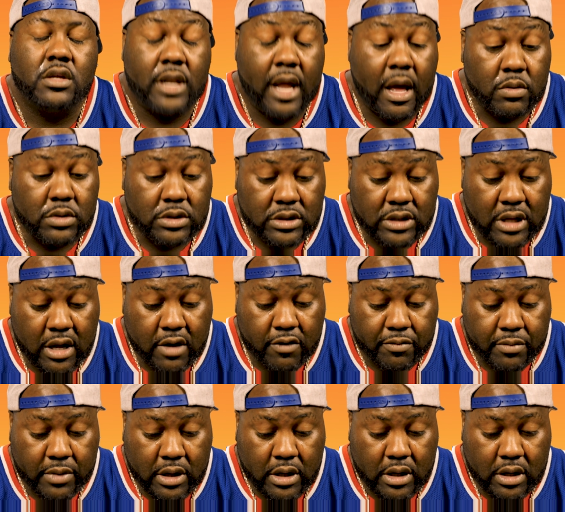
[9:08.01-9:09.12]
was
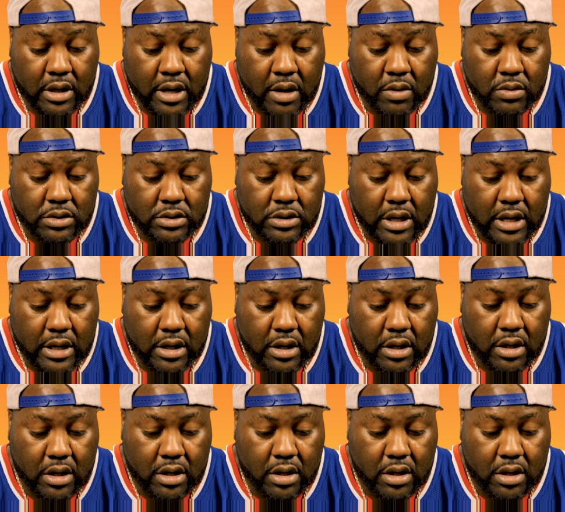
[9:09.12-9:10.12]
tough, man. That was like,